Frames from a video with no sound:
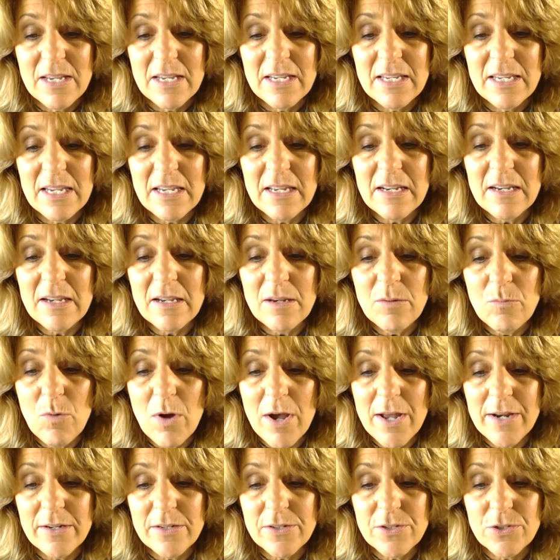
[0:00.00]
Gideon
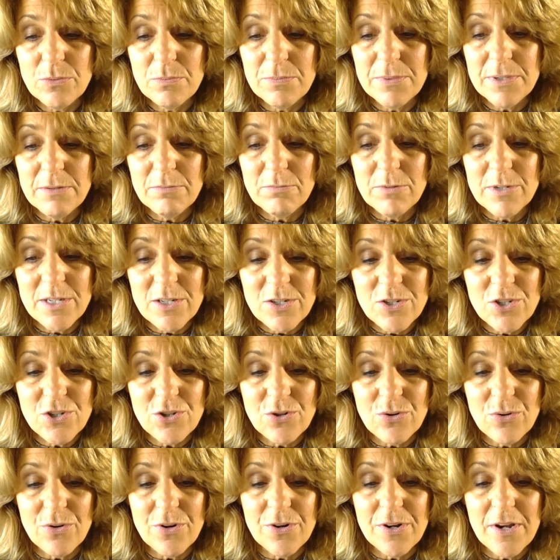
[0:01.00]
wanted to be
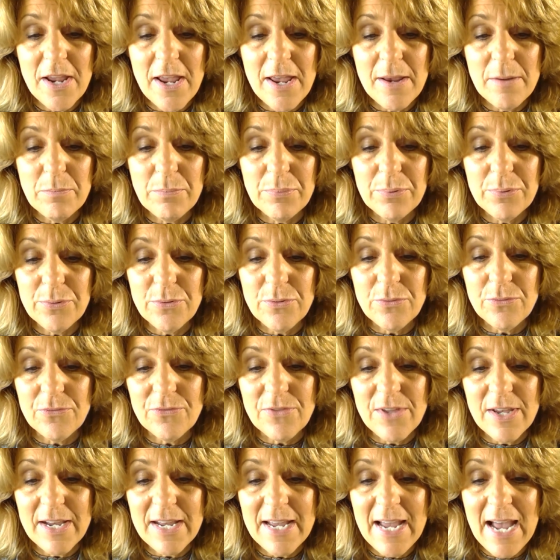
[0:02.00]
reassured and proof
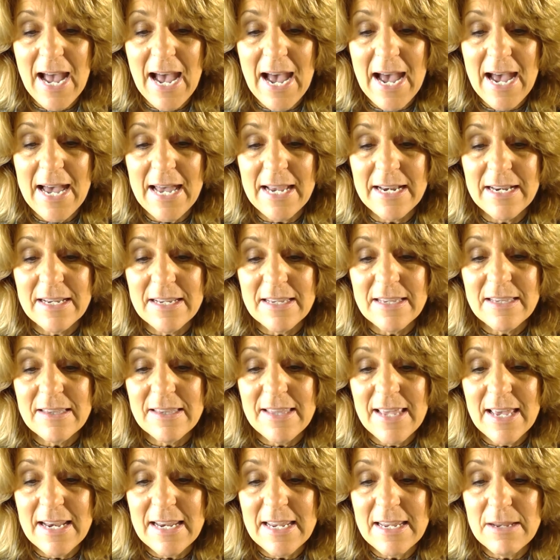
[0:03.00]

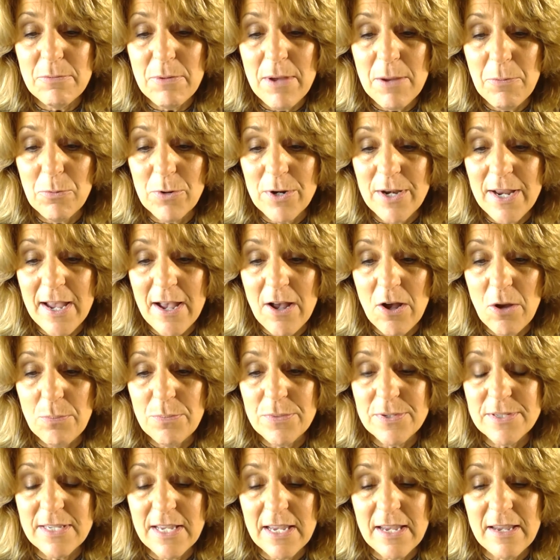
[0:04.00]
that he would help
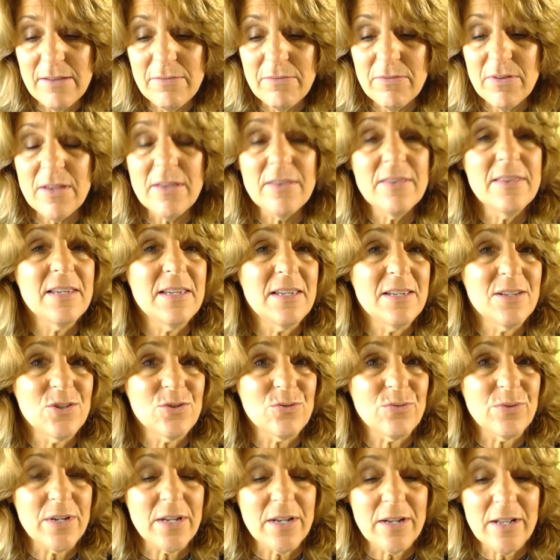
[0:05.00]
save the
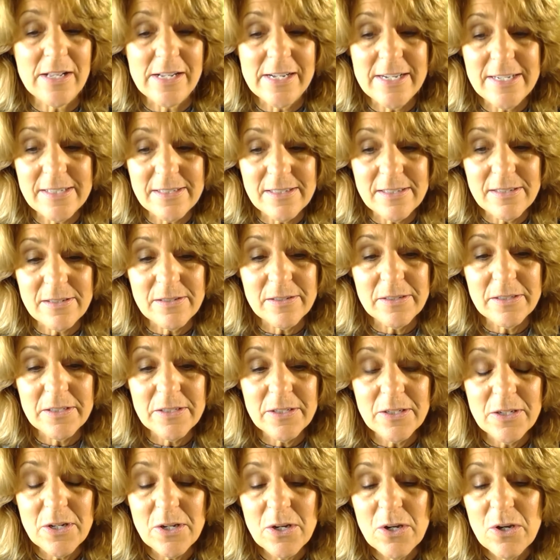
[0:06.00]
Israelites.
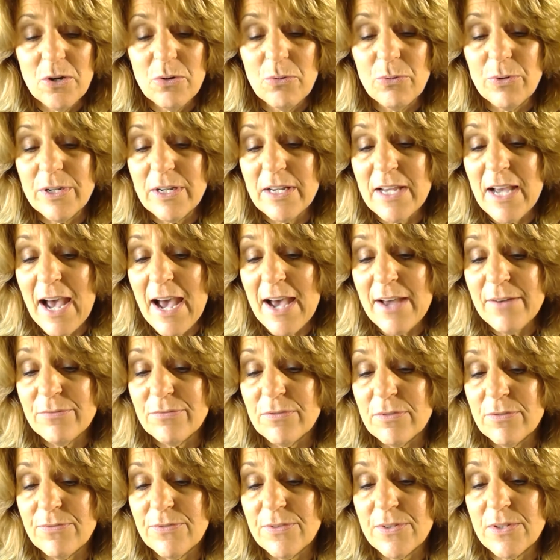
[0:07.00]
When God
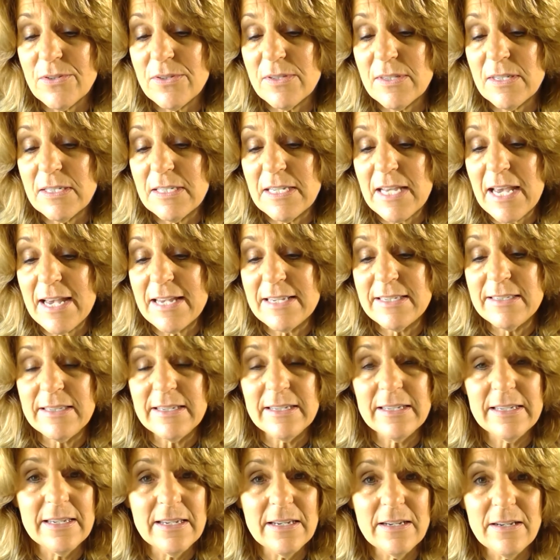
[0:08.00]
fulfills the task
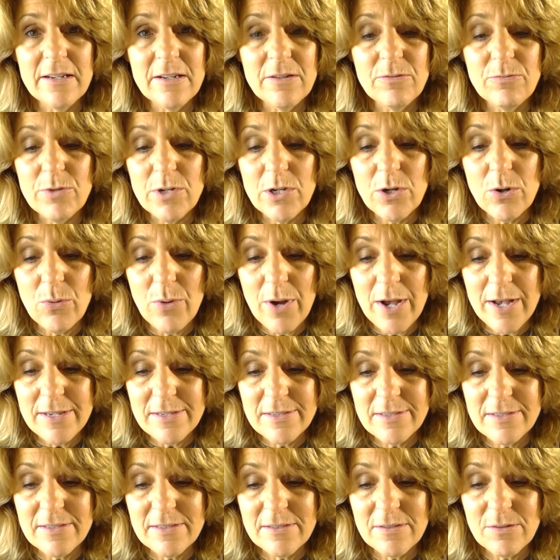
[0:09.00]
that Gideon
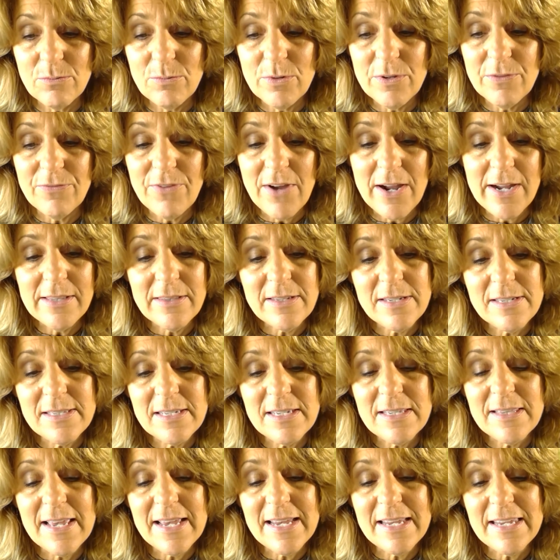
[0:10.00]
requests, we finally see
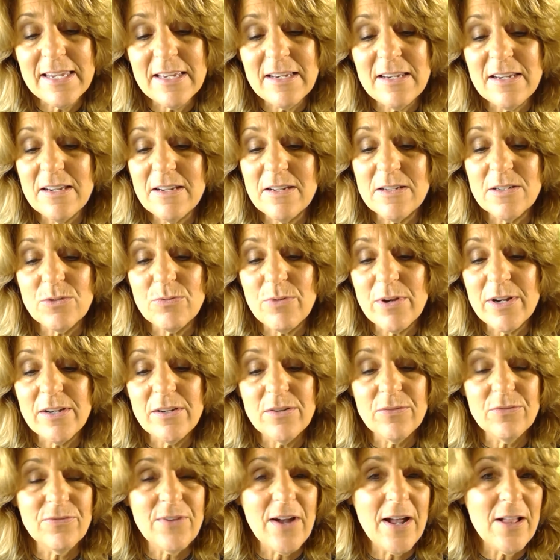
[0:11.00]
that Gideon is ready to
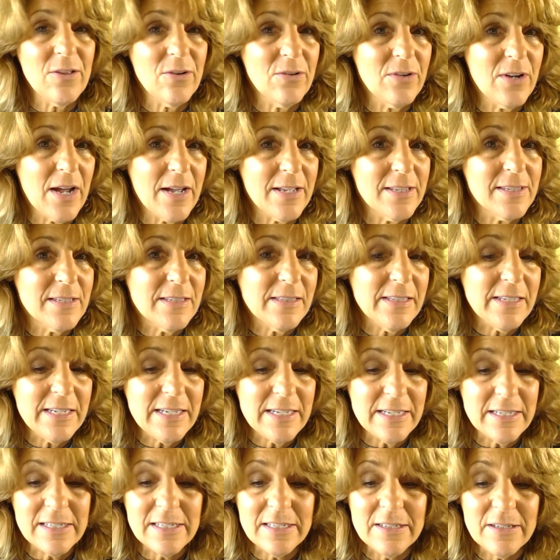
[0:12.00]
follow God's
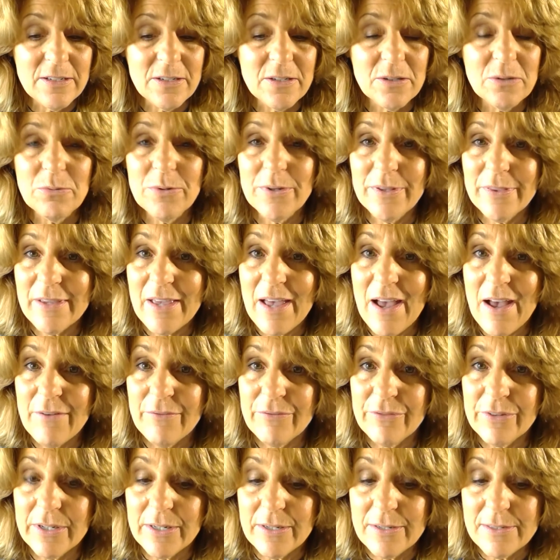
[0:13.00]
lead with
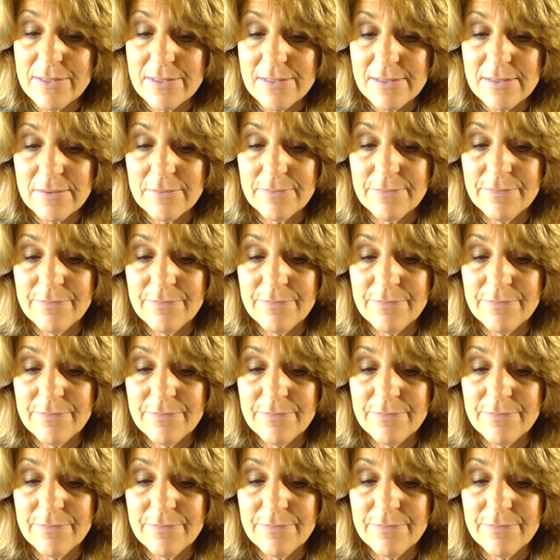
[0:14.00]
confidence.